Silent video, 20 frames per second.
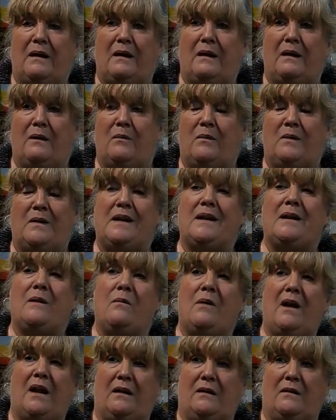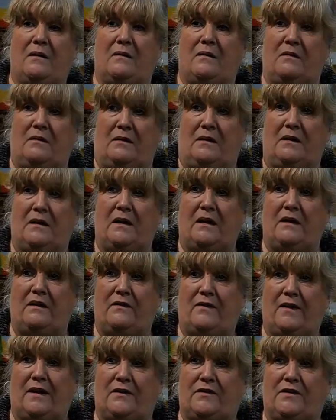It were a little while ago at the
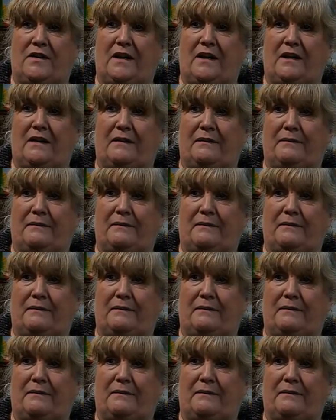factory.